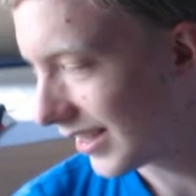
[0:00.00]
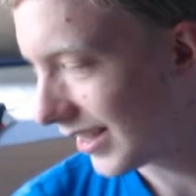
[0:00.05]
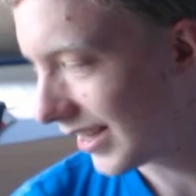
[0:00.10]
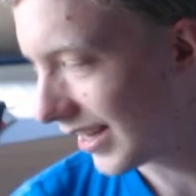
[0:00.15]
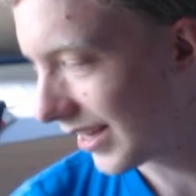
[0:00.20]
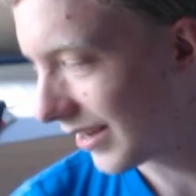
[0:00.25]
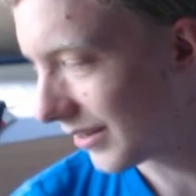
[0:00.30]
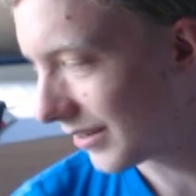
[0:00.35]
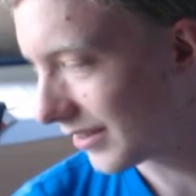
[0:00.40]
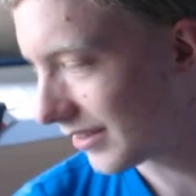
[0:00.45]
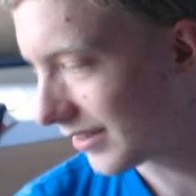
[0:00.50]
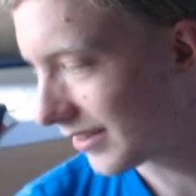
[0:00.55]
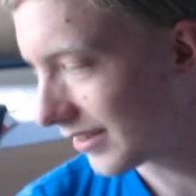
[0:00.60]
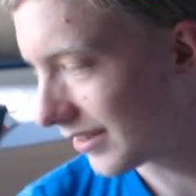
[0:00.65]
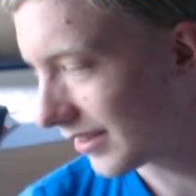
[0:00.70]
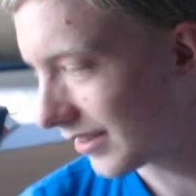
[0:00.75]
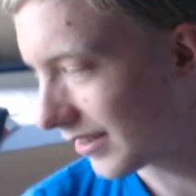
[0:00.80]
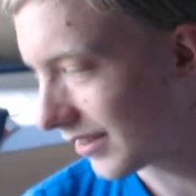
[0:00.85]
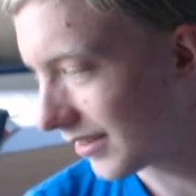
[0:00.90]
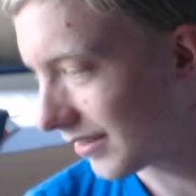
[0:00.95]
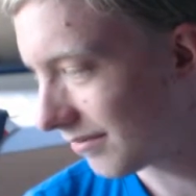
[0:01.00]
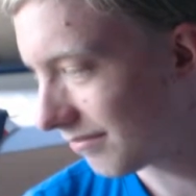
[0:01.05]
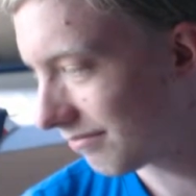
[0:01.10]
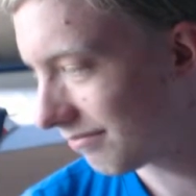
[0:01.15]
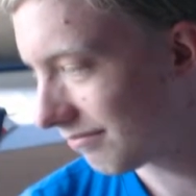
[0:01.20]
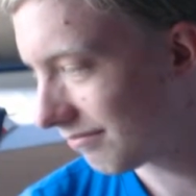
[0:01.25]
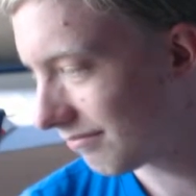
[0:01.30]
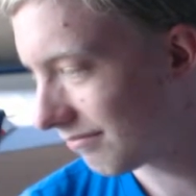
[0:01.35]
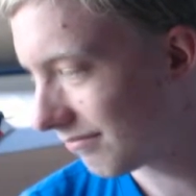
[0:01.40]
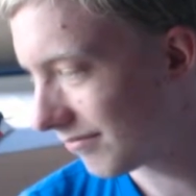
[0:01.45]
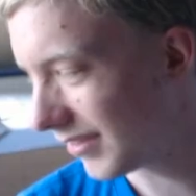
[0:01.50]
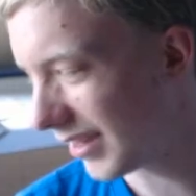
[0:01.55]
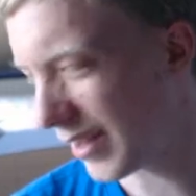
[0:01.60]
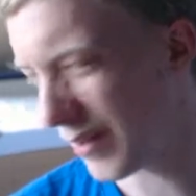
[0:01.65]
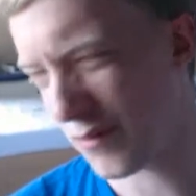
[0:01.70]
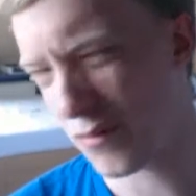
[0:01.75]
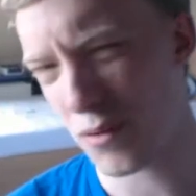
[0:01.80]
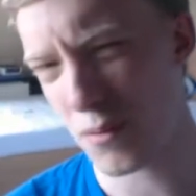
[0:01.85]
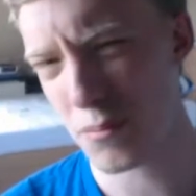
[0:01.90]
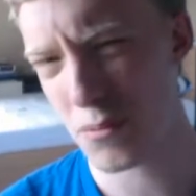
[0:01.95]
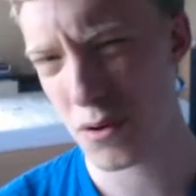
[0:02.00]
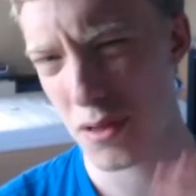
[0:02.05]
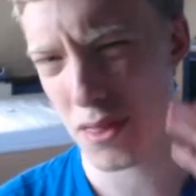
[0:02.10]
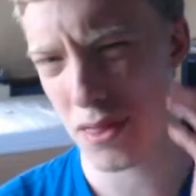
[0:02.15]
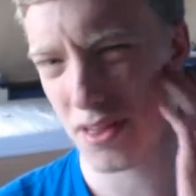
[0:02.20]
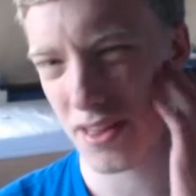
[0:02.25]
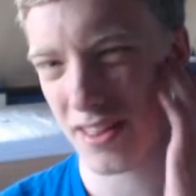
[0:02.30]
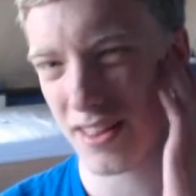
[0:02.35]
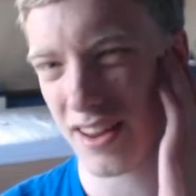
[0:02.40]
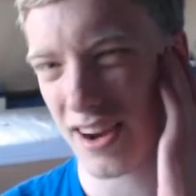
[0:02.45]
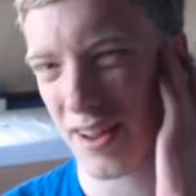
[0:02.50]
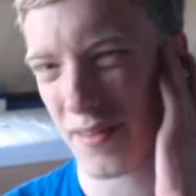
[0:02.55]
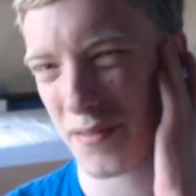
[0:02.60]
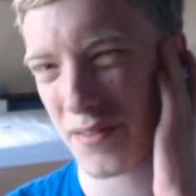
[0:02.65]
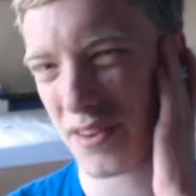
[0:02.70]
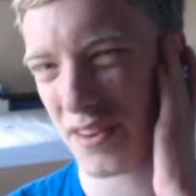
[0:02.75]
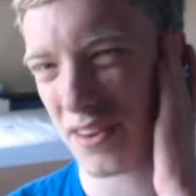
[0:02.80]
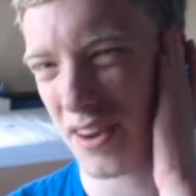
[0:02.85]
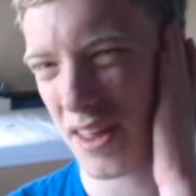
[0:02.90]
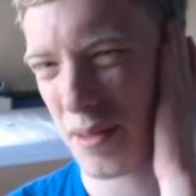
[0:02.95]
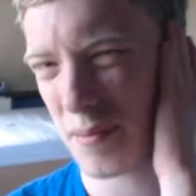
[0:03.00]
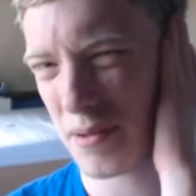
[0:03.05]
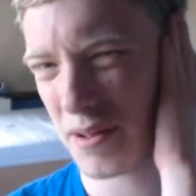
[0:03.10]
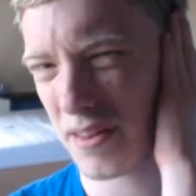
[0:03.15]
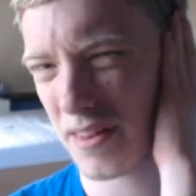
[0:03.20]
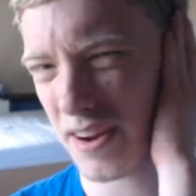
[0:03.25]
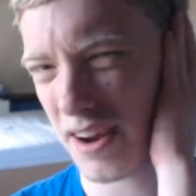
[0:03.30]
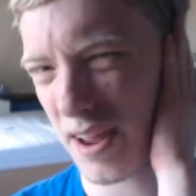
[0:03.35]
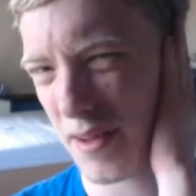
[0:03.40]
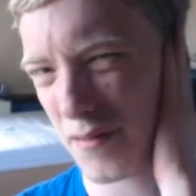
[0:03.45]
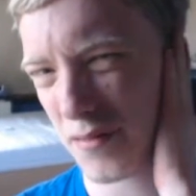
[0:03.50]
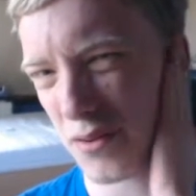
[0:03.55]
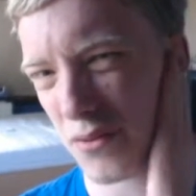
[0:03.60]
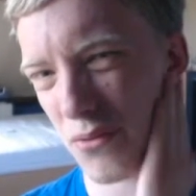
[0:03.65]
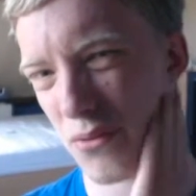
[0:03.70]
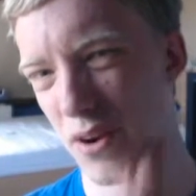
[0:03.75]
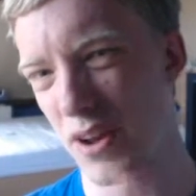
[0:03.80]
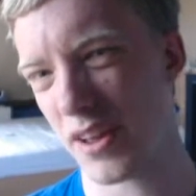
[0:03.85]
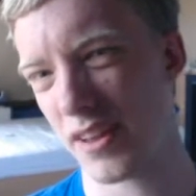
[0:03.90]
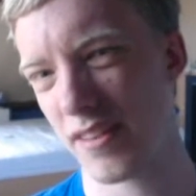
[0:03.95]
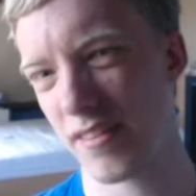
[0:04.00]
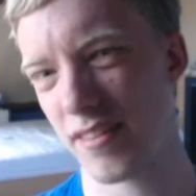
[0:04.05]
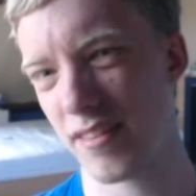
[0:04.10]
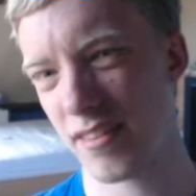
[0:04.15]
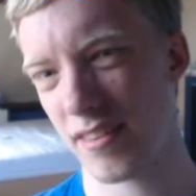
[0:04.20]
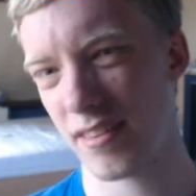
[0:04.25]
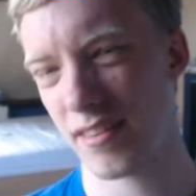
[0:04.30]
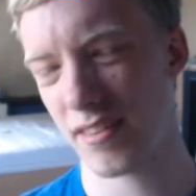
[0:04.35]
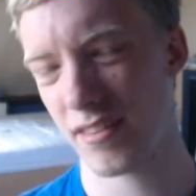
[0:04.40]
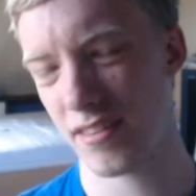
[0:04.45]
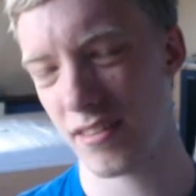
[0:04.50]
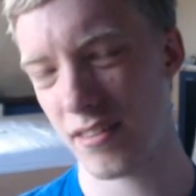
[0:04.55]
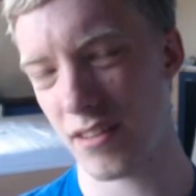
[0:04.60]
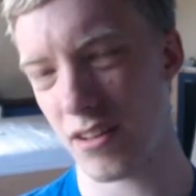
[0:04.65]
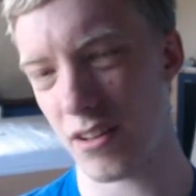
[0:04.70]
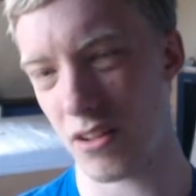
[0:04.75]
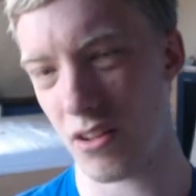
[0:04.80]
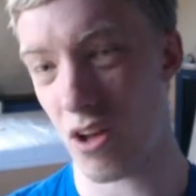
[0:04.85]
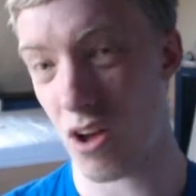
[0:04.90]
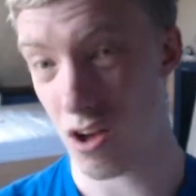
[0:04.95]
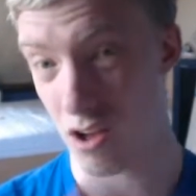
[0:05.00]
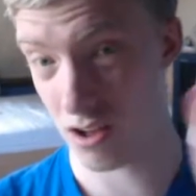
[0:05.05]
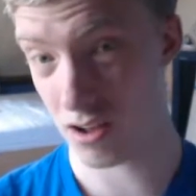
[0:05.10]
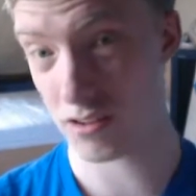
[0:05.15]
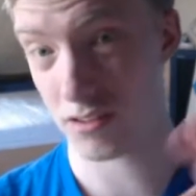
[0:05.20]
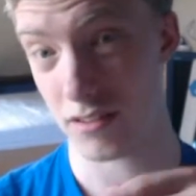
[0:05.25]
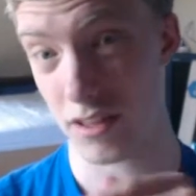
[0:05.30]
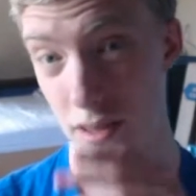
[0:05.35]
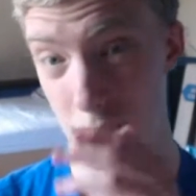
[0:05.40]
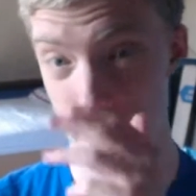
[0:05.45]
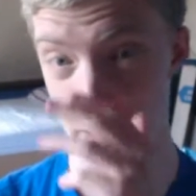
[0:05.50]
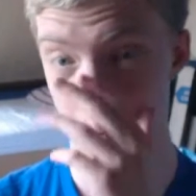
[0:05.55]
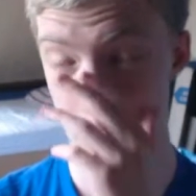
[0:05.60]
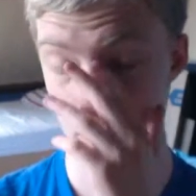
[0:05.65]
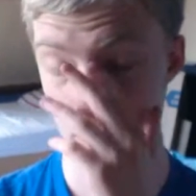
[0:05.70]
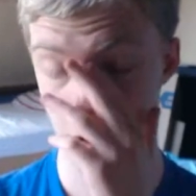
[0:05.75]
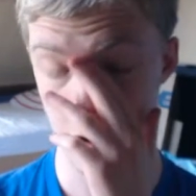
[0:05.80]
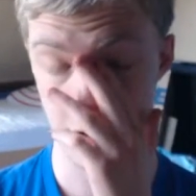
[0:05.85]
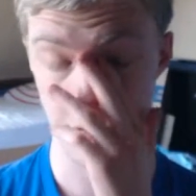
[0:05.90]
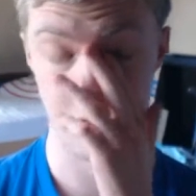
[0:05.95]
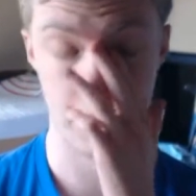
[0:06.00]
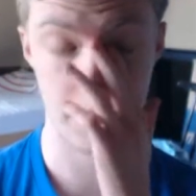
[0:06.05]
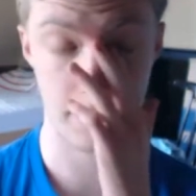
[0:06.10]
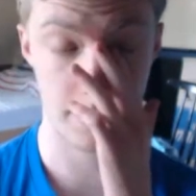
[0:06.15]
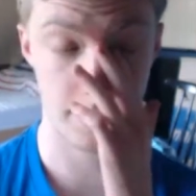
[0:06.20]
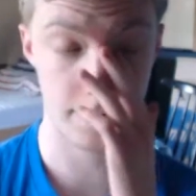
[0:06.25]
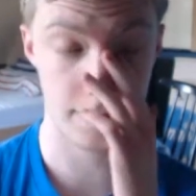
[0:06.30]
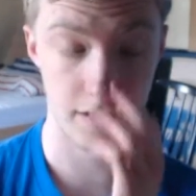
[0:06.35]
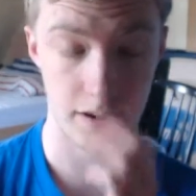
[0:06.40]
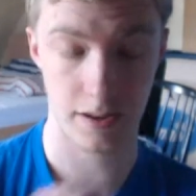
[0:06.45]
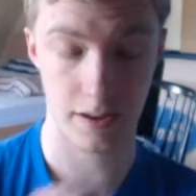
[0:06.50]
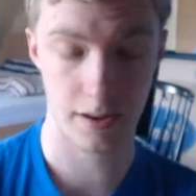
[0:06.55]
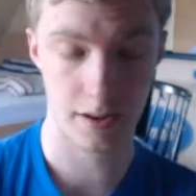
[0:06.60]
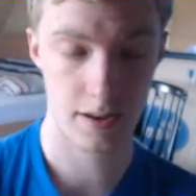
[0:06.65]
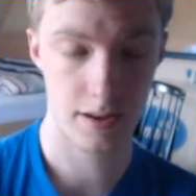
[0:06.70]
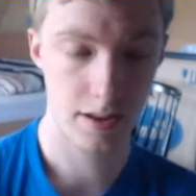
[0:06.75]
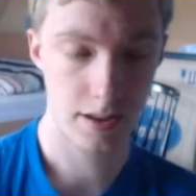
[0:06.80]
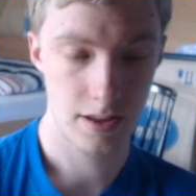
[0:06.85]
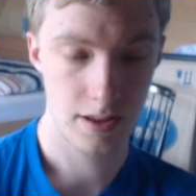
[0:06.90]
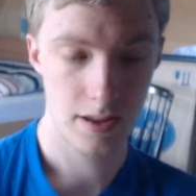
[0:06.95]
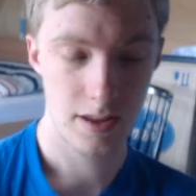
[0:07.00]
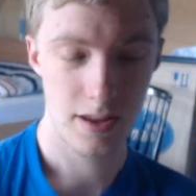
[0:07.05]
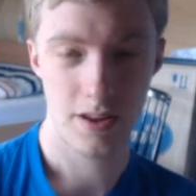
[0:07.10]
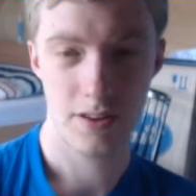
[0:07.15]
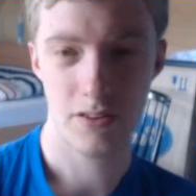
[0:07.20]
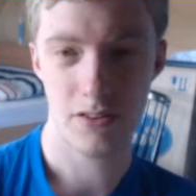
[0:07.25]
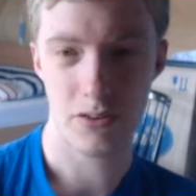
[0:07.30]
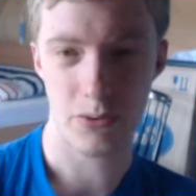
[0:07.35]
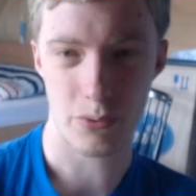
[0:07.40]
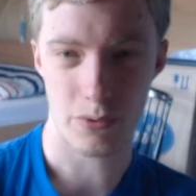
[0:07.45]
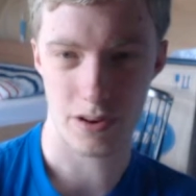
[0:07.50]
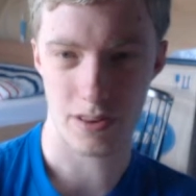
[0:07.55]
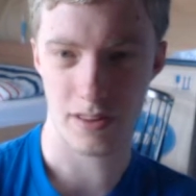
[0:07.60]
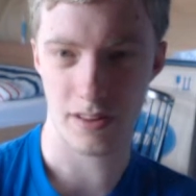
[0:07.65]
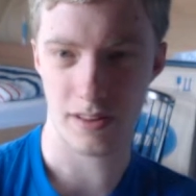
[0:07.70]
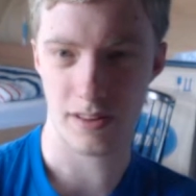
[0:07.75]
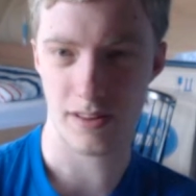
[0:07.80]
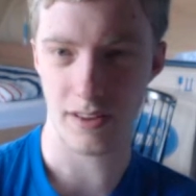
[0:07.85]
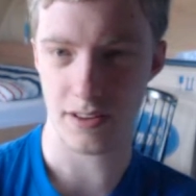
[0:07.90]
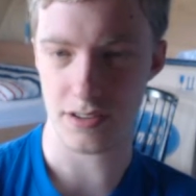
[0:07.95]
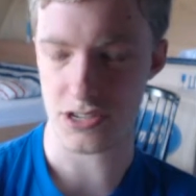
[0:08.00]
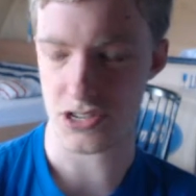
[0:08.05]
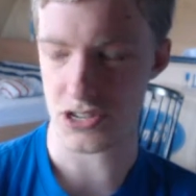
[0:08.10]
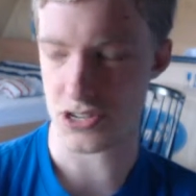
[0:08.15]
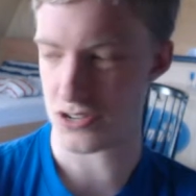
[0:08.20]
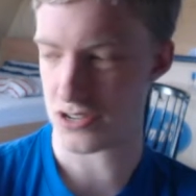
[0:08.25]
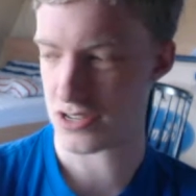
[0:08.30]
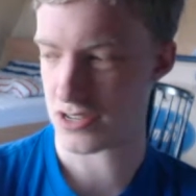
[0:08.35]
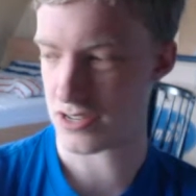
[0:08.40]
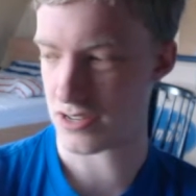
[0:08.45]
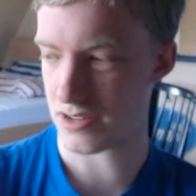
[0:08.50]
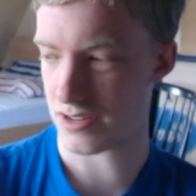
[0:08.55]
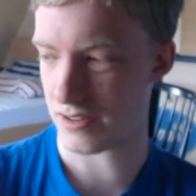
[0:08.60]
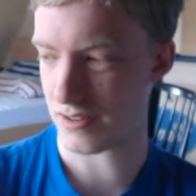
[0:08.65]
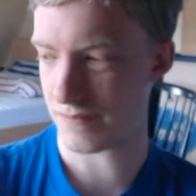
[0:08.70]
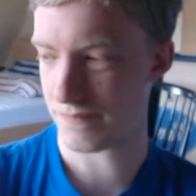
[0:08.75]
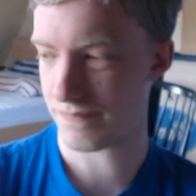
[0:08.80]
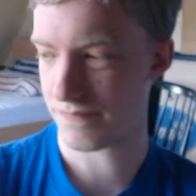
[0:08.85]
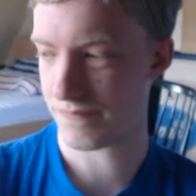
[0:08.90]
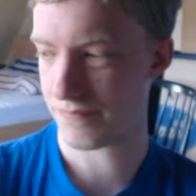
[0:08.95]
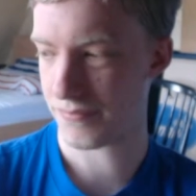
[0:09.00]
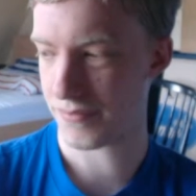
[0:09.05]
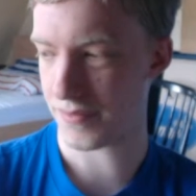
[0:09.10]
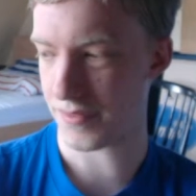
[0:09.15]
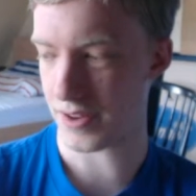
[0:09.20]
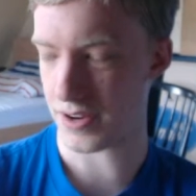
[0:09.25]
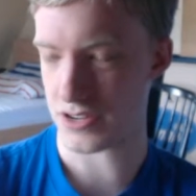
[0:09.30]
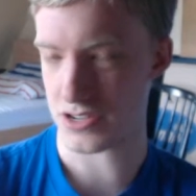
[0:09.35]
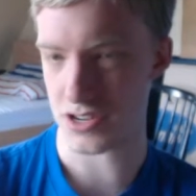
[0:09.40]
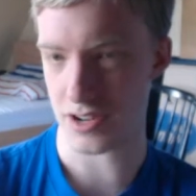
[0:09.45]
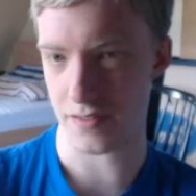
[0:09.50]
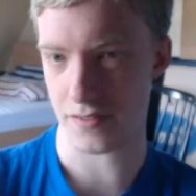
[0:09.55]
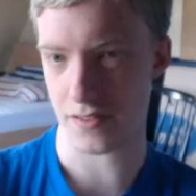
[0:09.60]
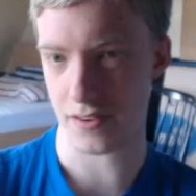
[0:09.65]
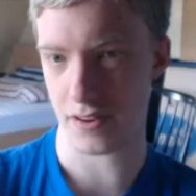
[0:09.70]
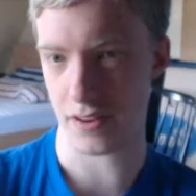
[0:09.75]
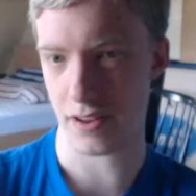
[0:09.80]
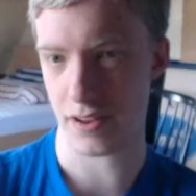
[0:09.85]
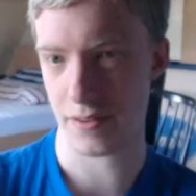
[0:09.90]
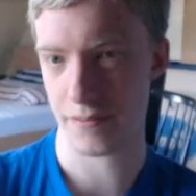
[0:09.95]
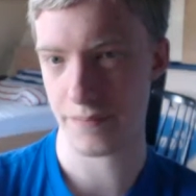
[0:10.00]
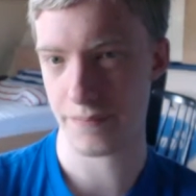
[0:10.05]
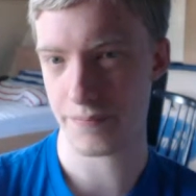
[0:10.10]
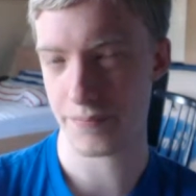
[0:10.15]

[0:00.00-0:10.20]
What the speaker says: And now it's yeah, one more thing that I have to an email that I have to write, a long email, a lot of things in it, to one of the teachers to finish off today.